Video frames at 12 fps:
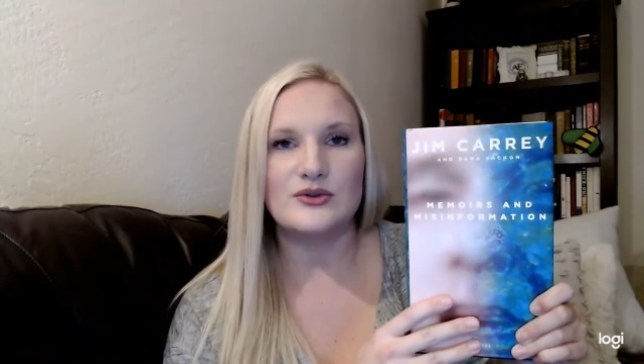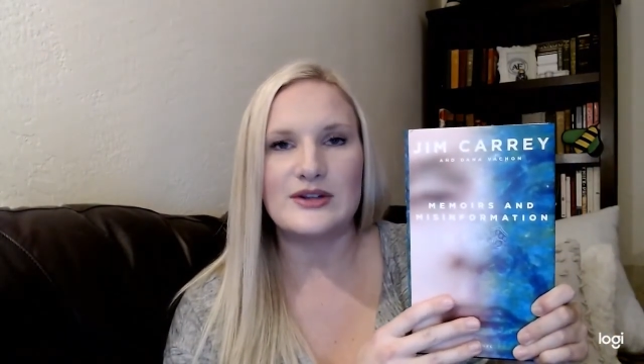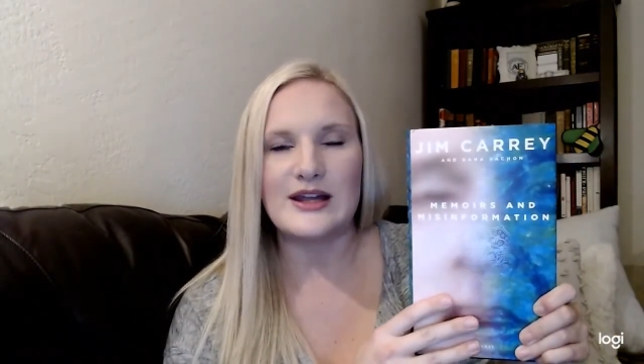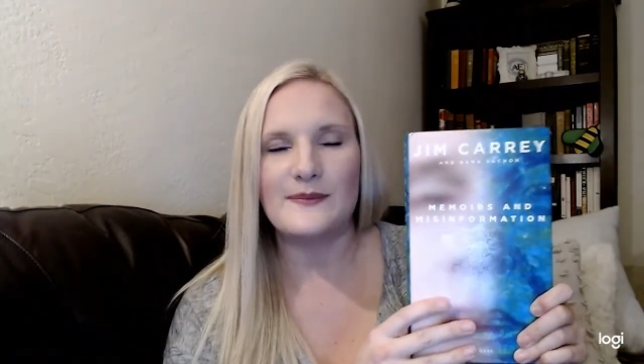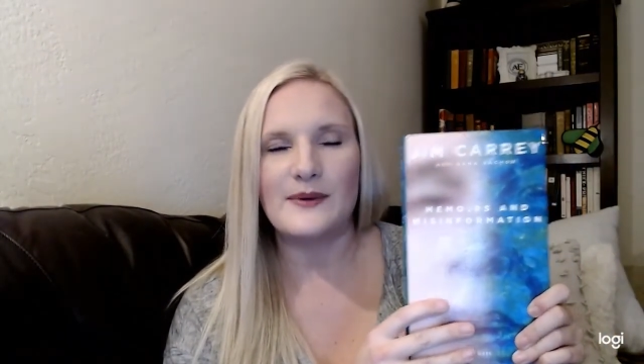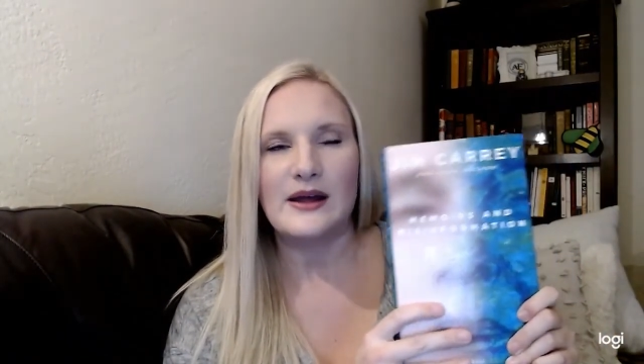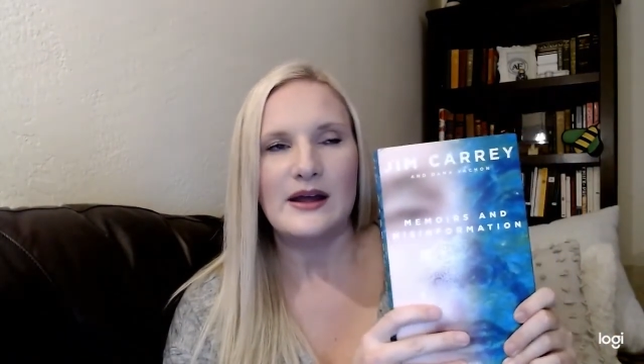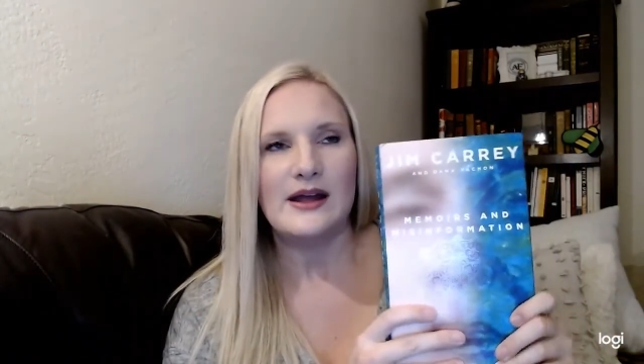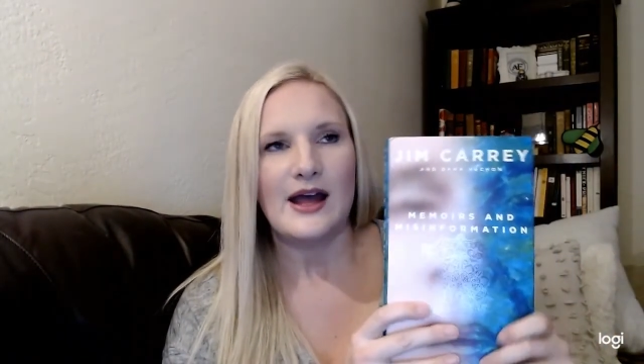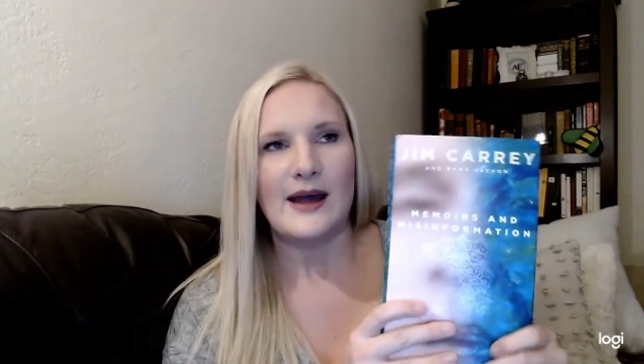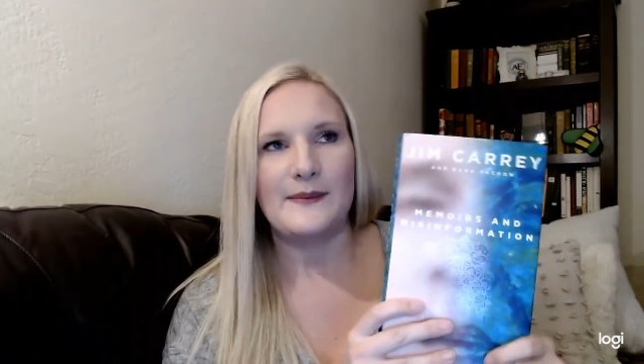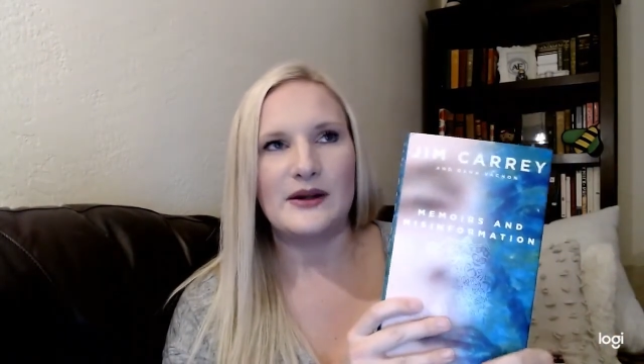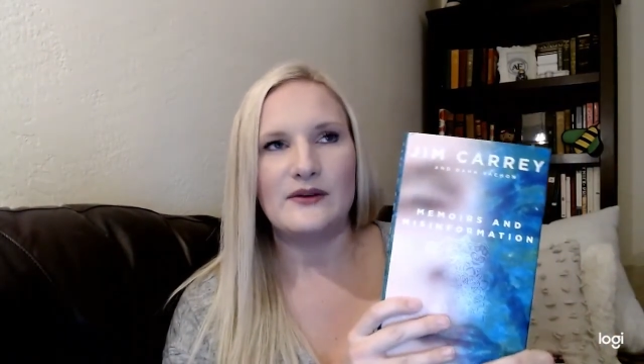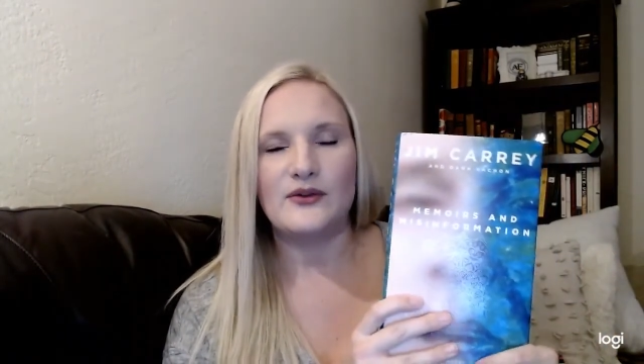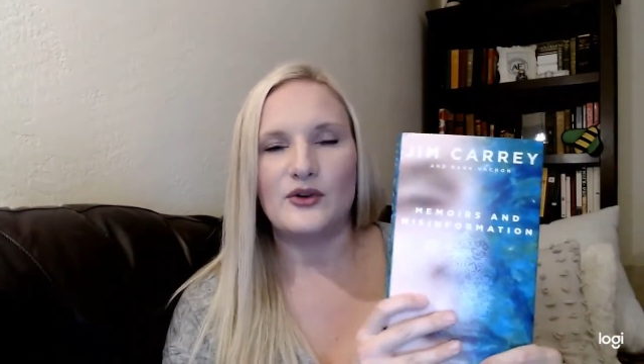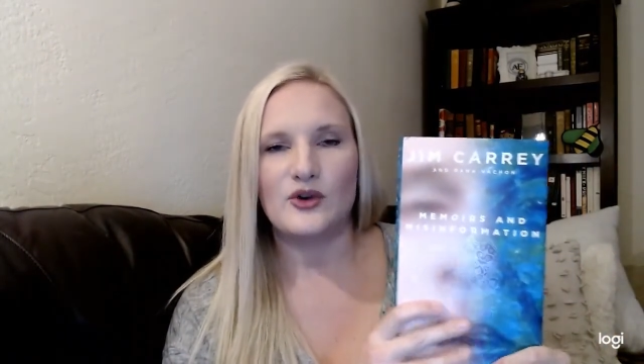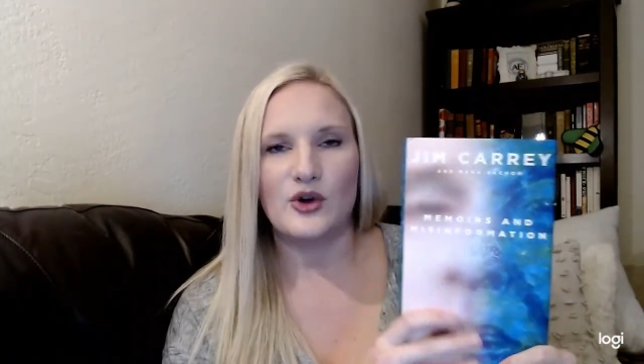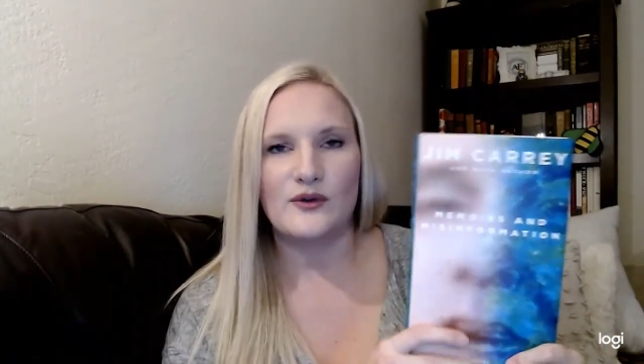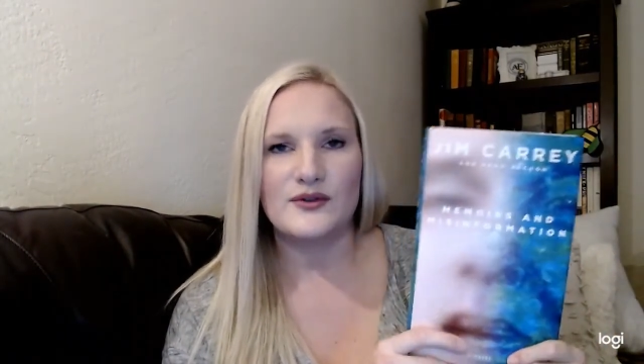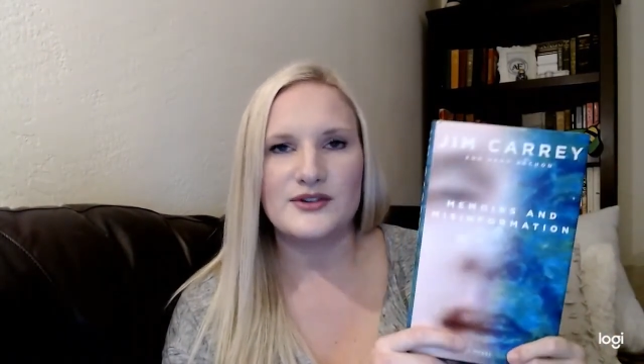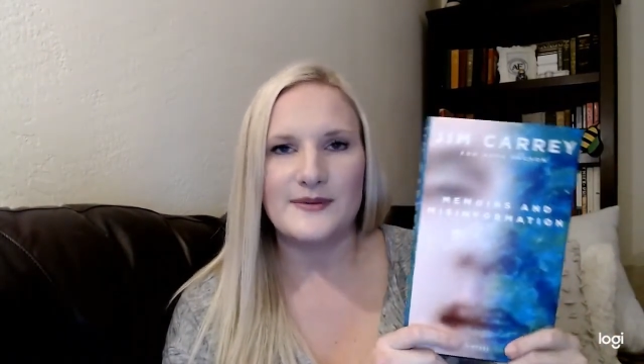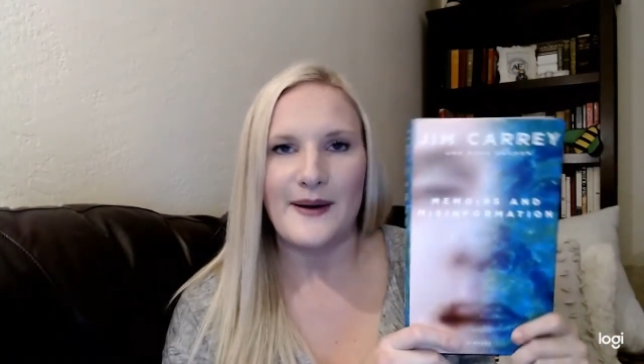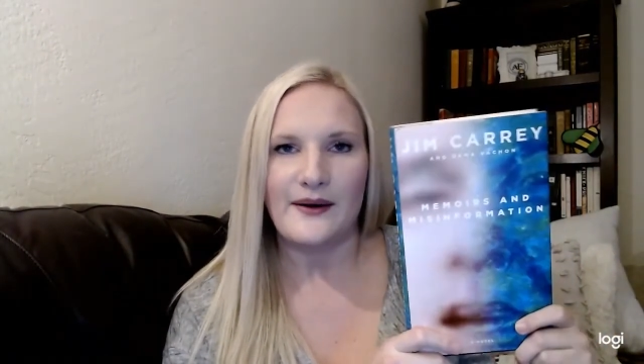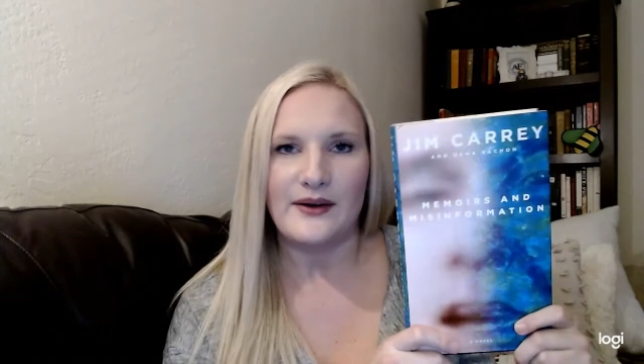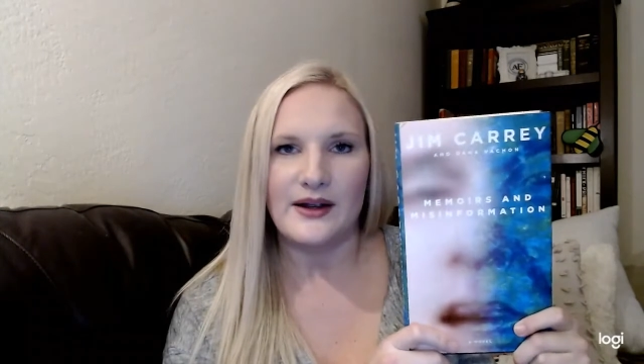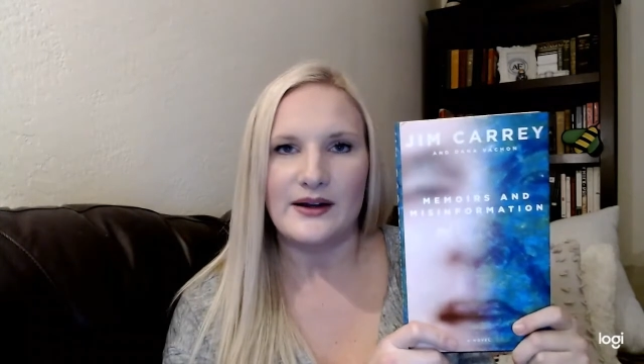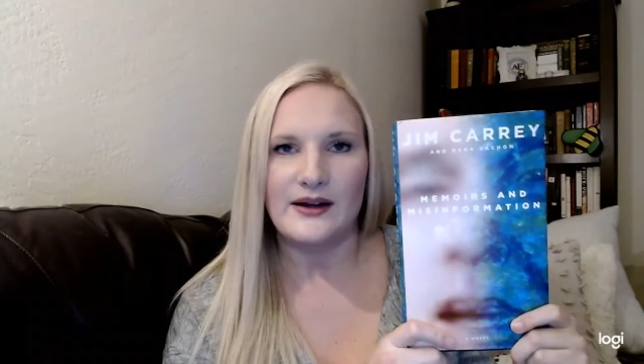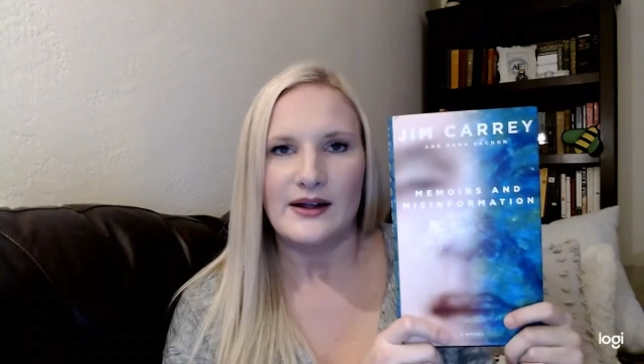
deep. I mean, if you're nervous about it,